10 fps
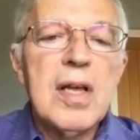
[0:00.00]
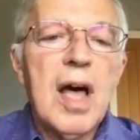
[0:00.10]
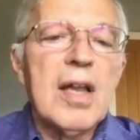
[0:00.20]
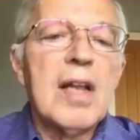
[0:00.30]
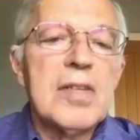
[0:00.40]

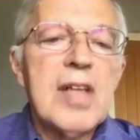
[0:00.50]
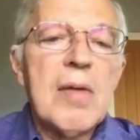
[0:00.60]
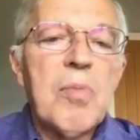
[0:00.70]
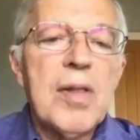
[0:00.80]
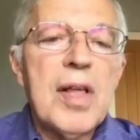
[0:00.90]
I can
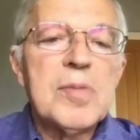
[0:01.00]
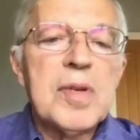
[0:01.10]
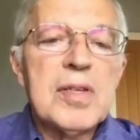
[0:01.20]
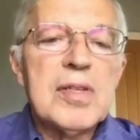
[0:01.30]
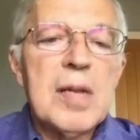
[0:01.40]
understand why that's
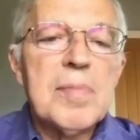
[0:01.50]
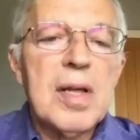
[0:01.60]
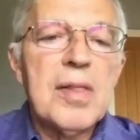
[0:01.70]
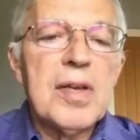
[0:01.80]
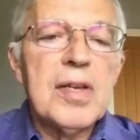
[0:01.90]
being said,
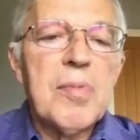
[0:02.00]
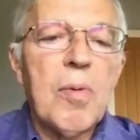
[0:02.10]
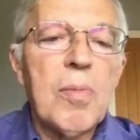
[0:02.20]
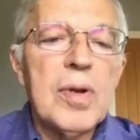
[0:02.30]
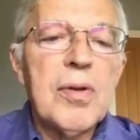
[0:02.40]
but I think it's
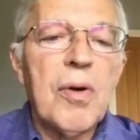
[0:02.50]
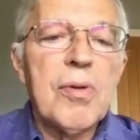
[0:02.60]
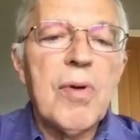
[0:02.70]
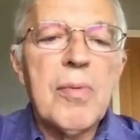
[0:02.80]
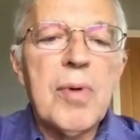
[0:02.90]
probably not
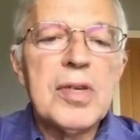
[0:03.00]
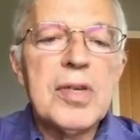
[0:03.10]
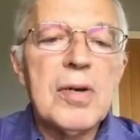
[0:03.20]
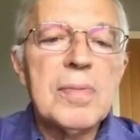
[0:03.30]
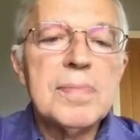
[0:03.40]
the right way to
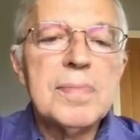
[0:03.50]
go.